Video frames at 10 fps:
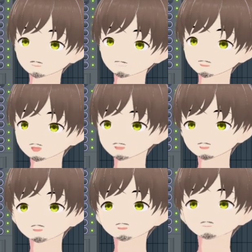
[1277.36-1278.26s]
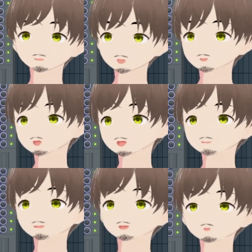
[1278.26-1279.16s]
structure. I showed you guys
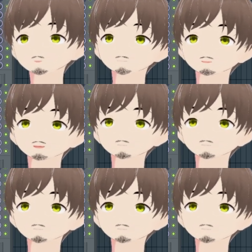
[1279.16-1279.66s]
how to use it,